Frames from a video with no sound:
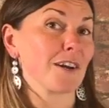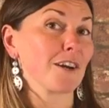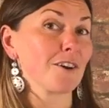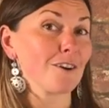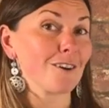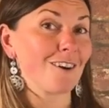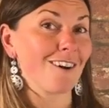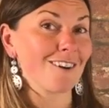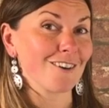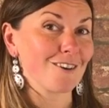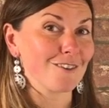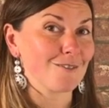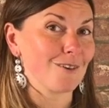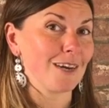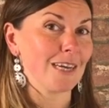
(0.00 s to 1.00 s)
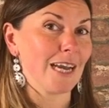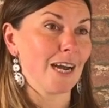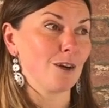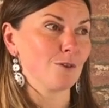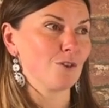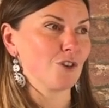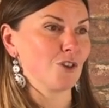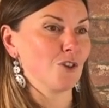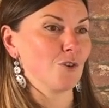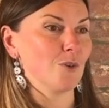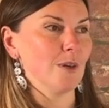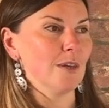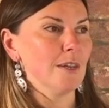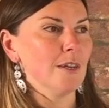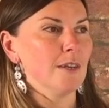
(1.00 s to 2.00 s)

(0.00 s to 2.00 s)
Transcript: here on Earth right now to,